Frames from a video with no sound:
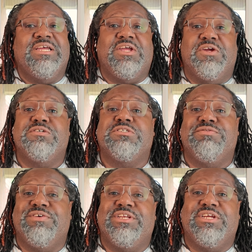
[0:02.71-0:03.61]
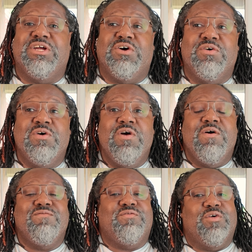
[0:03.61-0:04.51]
here's the video
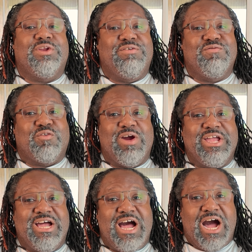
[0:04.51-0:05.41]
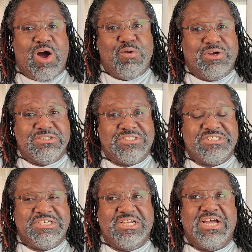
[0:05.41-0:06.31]
for the Frank August